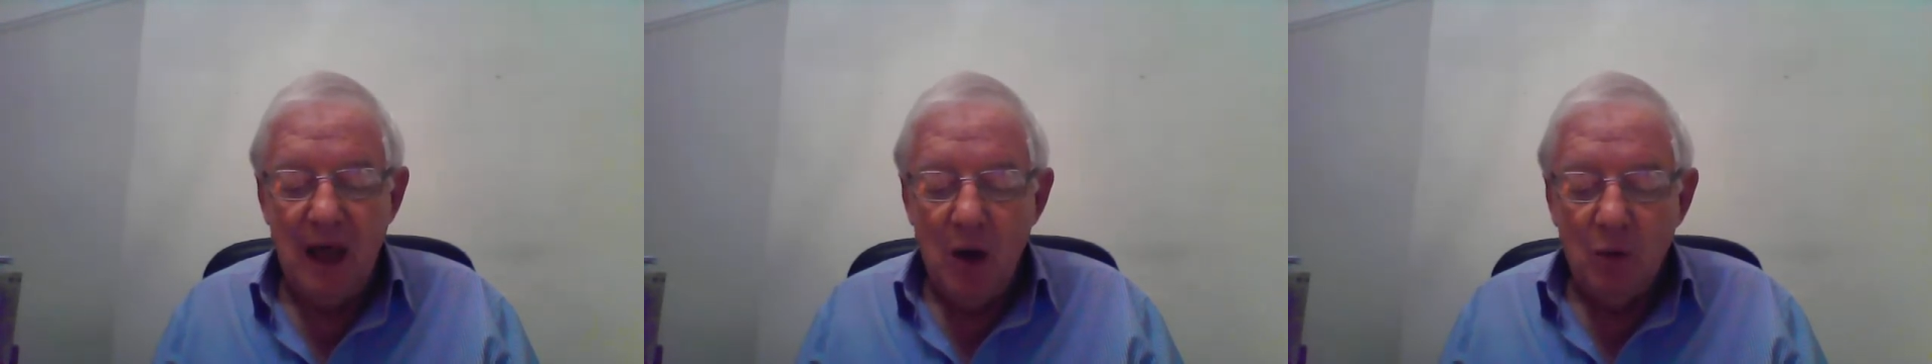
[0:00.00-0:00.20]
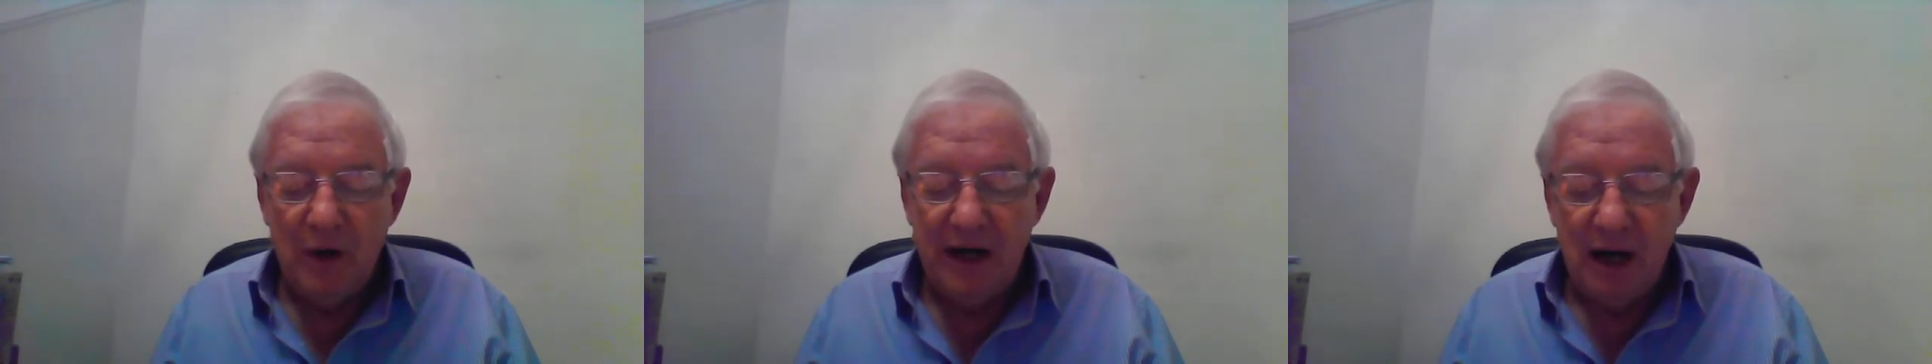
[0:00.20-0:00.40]

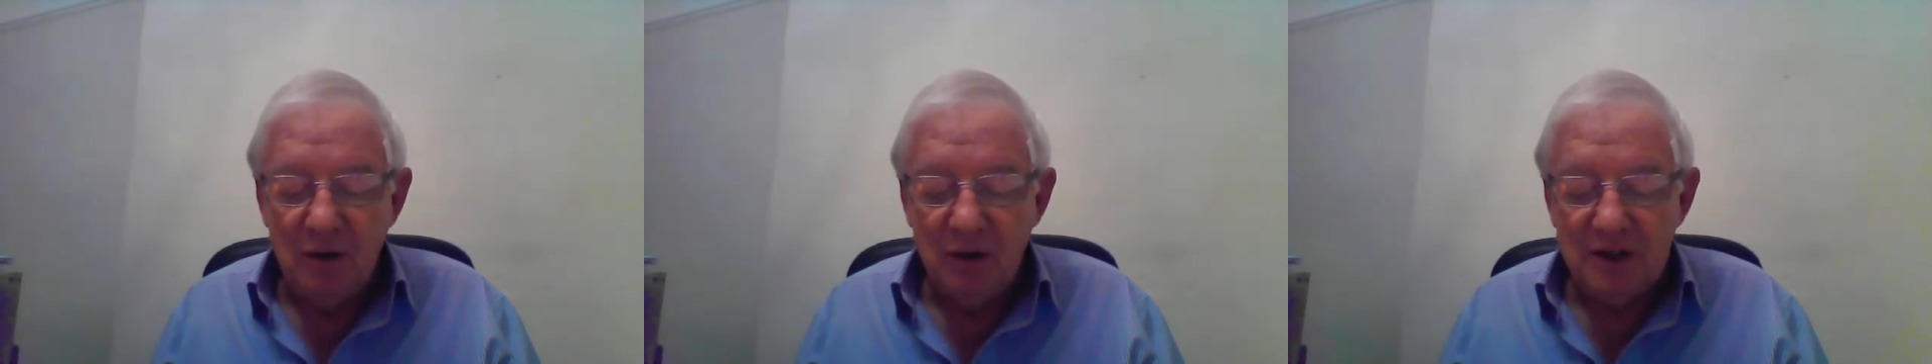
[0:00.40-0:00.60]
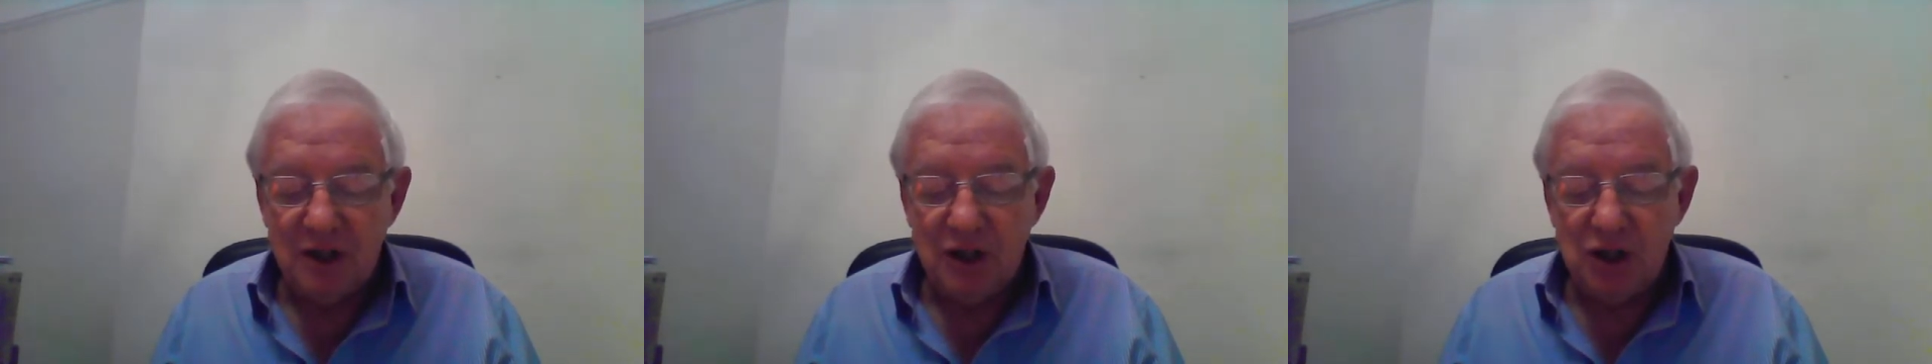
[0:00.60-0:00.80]
When I
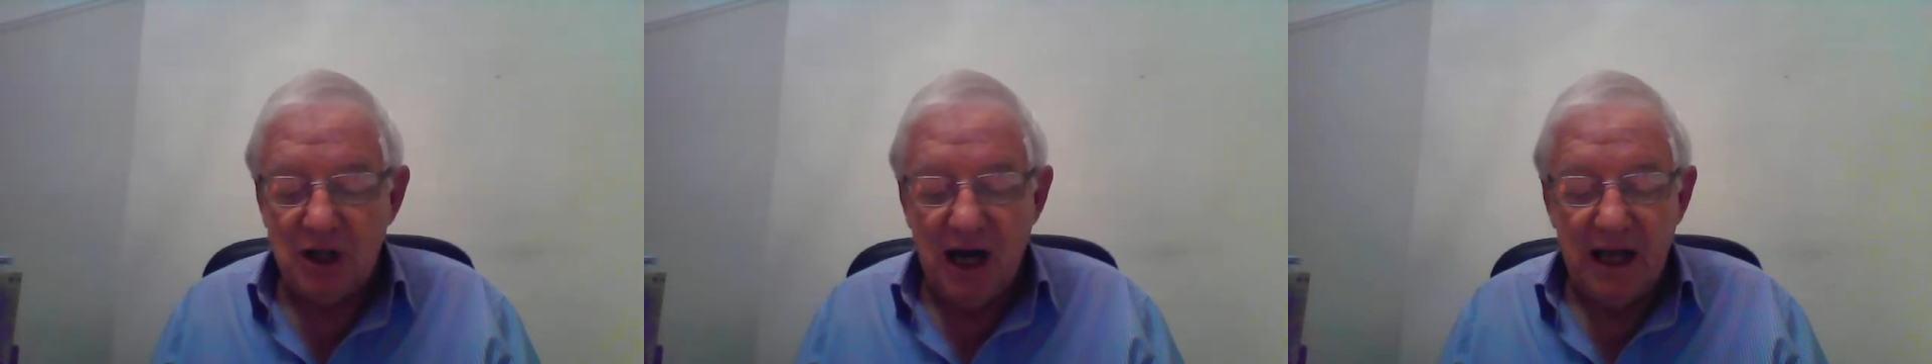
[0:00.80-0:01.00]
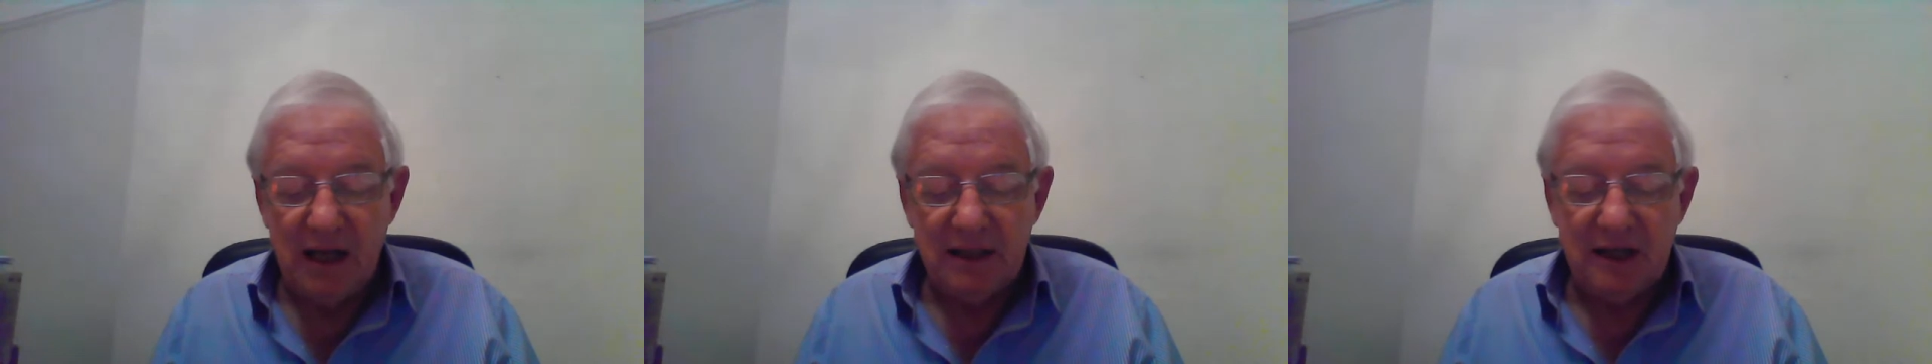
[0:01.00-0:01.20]
was a
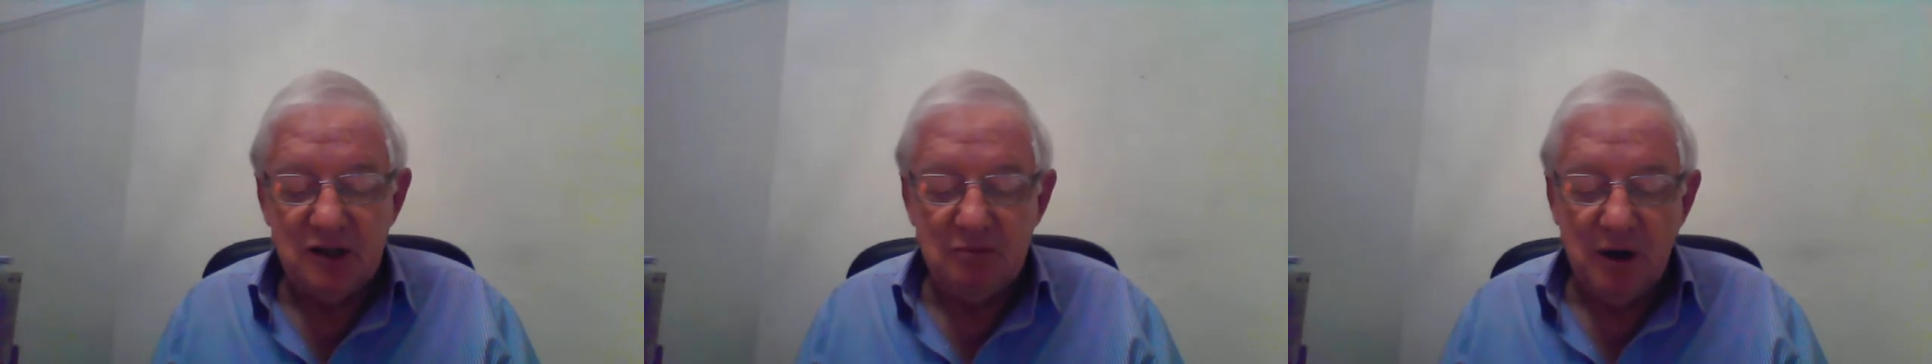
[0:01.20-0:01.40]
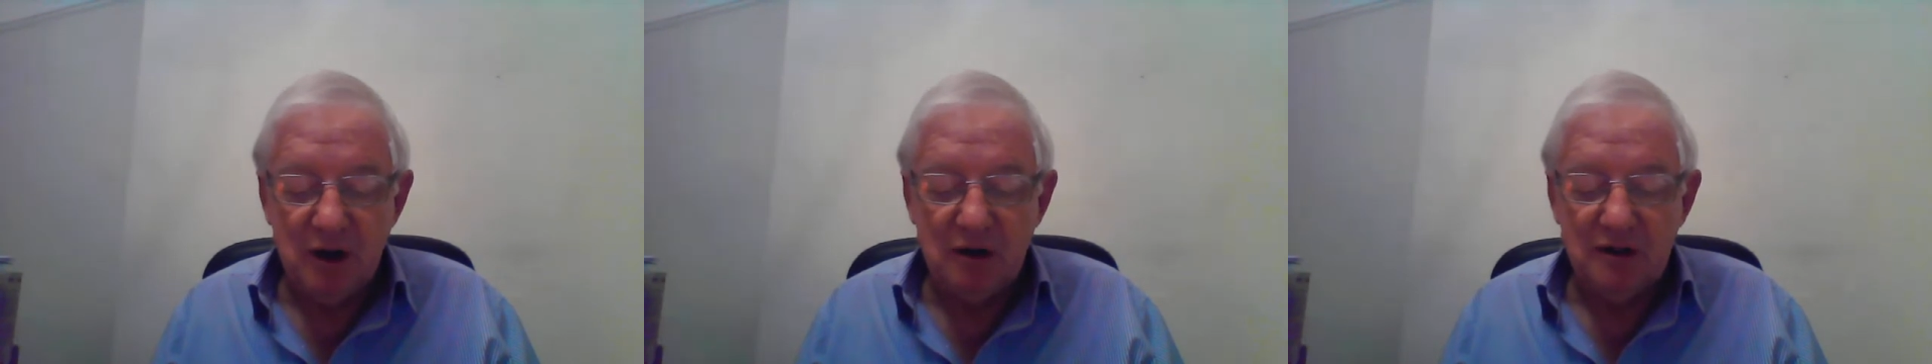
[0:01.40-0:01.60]
child, I
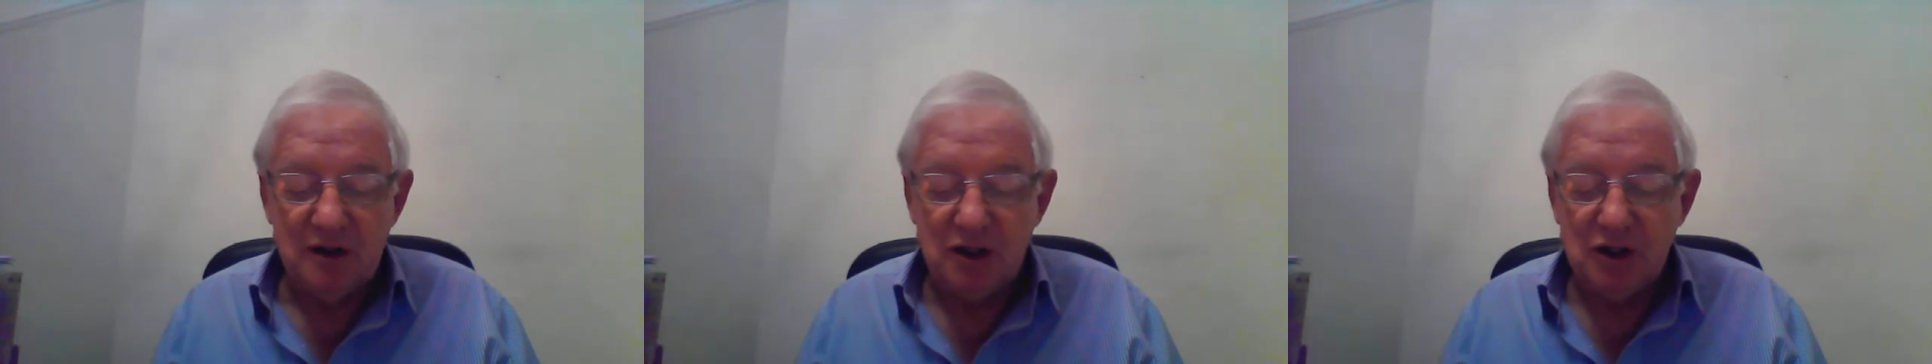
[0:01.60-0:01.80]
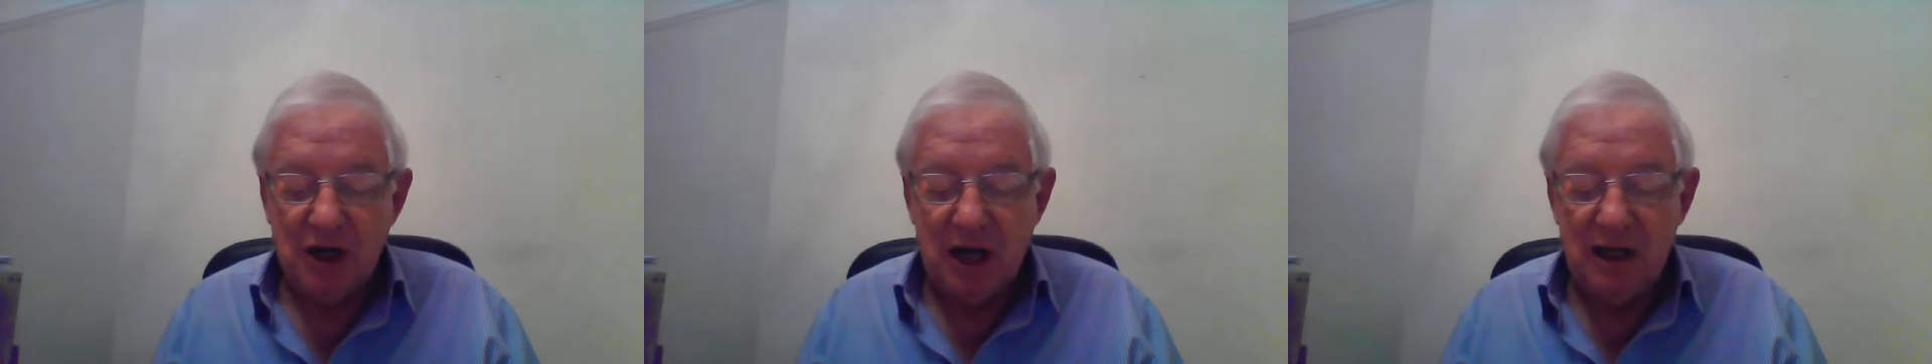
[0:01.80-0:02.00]
spoke as a
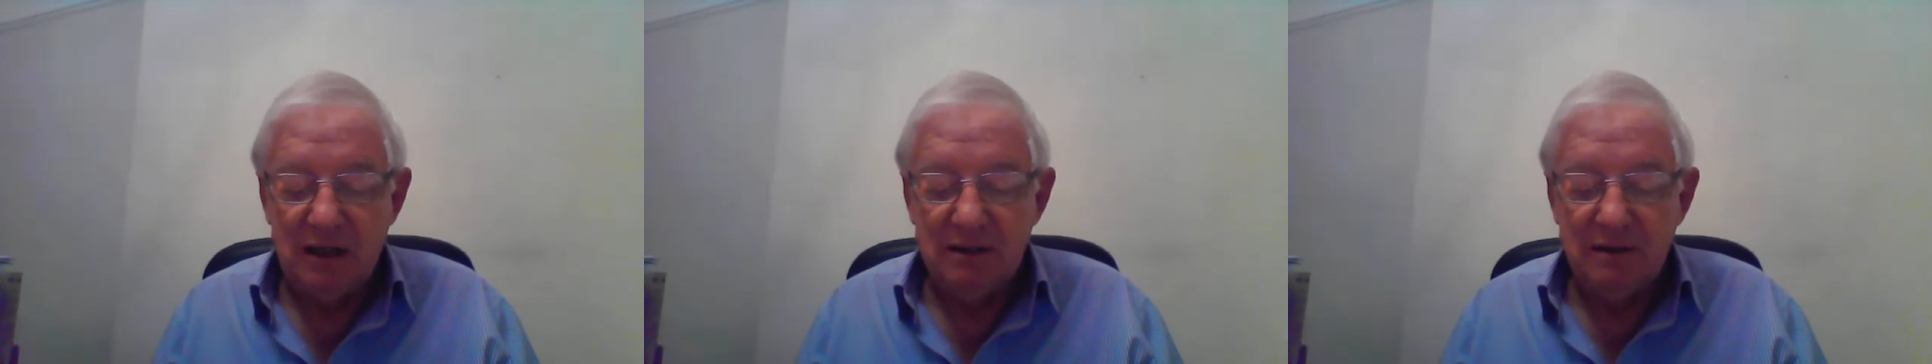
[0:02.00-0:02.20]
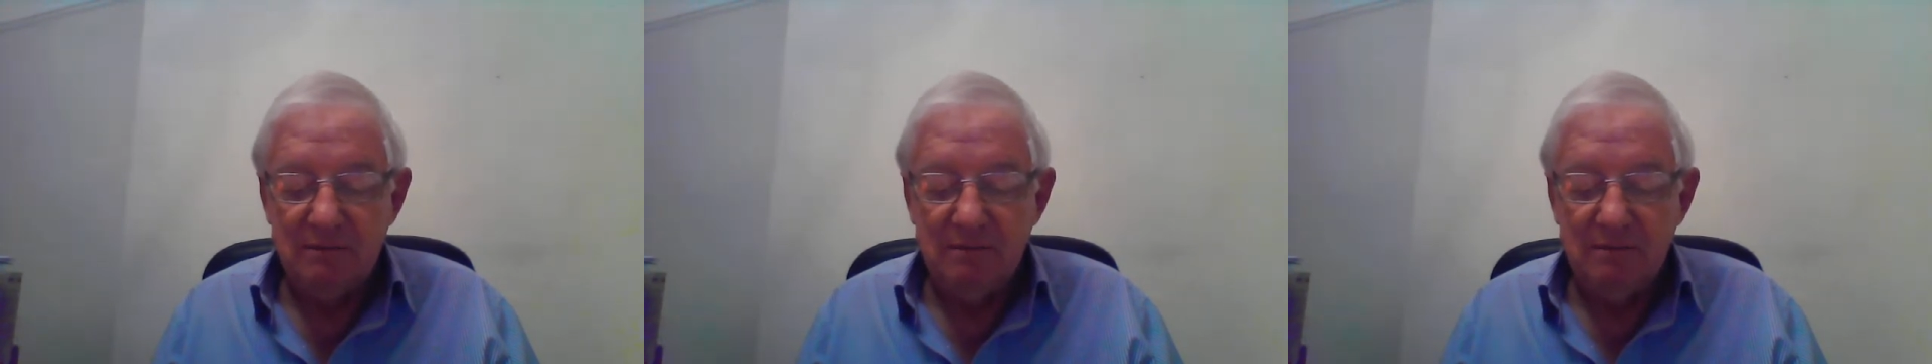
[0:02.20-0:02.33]
child.